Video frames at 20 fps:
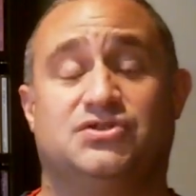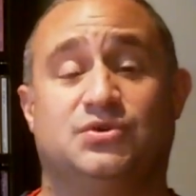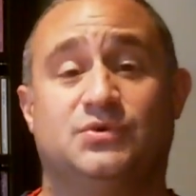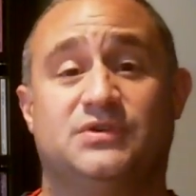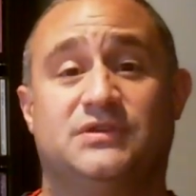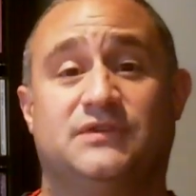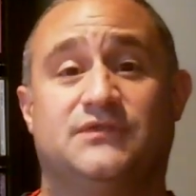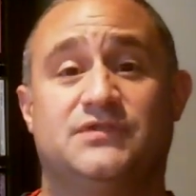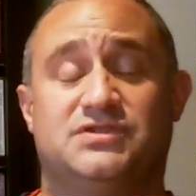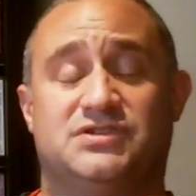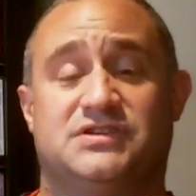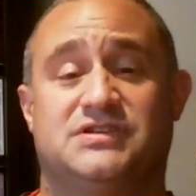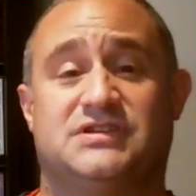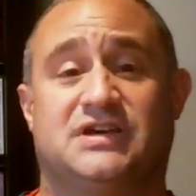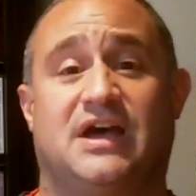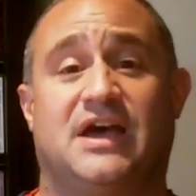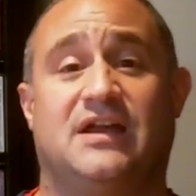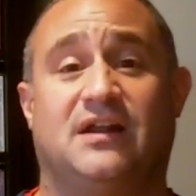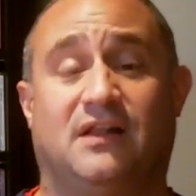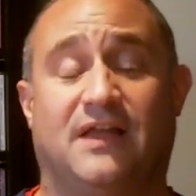to a division
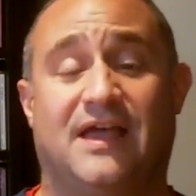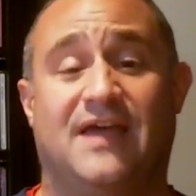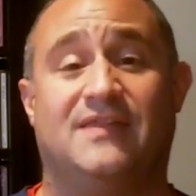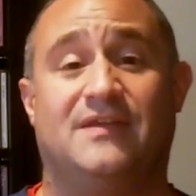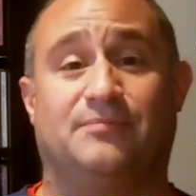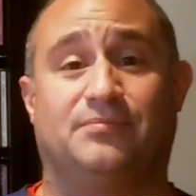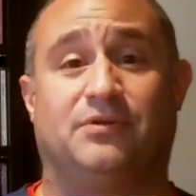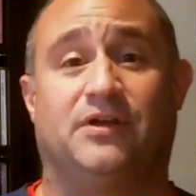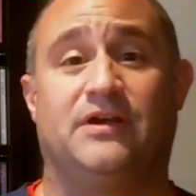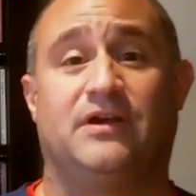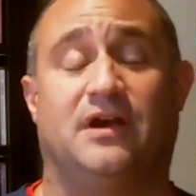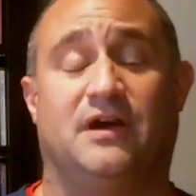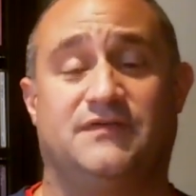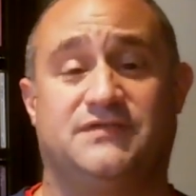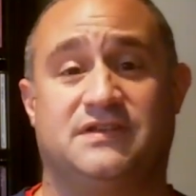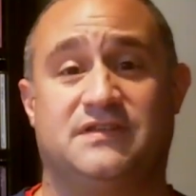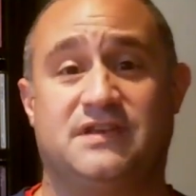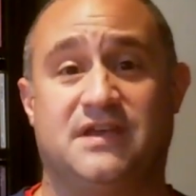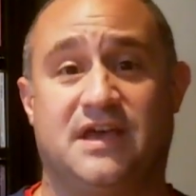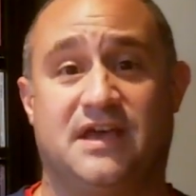title and the
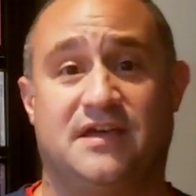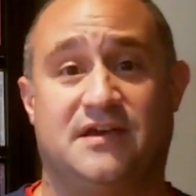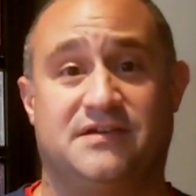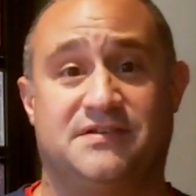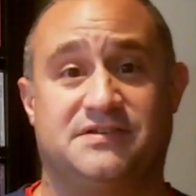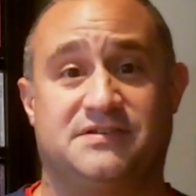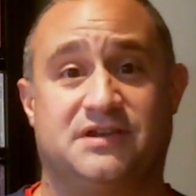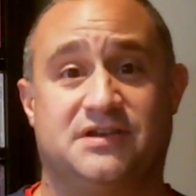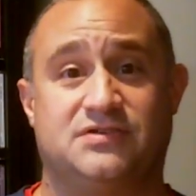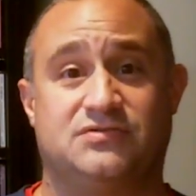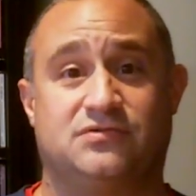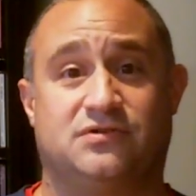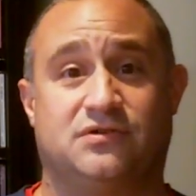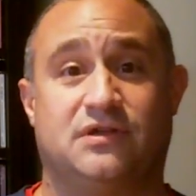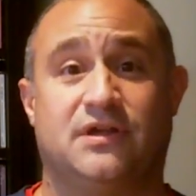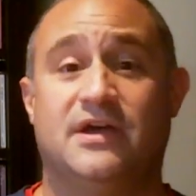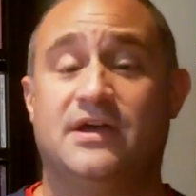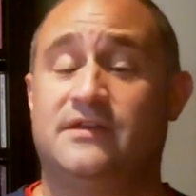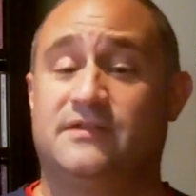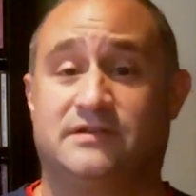playoffs in the AL
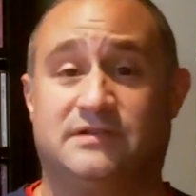Central.